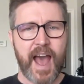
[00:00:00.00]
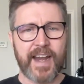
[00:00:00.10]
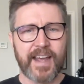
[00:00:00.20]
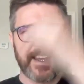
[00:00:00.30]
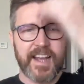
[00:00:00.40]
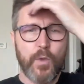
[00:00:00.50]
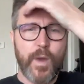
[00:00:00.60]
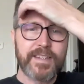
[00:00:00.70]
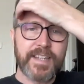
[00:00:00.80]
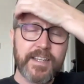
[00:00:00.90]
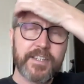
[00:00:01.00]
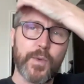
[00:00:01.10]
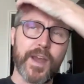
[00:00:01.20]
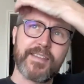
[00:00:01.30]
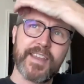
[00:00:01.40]
And I think I went
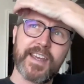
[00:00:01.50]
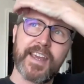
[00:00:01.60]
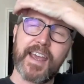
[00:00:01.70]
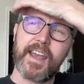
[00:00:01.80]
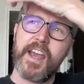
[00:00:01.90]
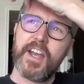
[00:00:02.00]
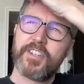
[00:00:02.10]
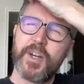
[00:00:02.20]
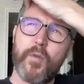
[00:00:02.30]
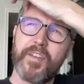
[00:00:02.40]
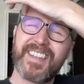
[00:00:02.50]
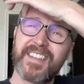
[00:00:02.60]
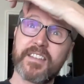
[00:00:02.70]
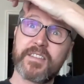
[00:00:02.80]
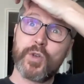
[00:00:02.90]
into it thinking, do you know what, this
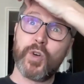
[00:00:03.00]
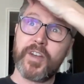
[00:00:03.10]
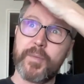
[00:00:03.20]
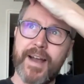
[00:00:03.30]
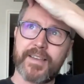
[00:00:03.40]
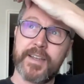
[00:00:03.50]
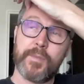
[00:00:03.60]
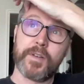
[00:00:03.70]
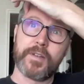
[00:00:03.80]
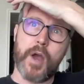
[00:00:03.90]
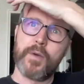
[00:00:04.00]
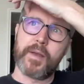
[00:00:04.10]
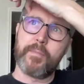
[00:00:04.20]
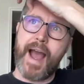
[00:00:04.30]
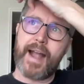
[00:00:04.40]
is a story about someone
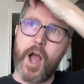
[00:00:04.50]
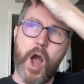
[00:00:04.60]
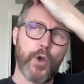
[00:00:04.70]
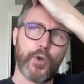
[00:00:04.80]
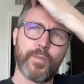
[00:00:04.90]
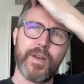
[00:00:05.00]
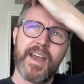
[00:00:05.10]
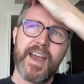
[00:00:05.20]
going back home.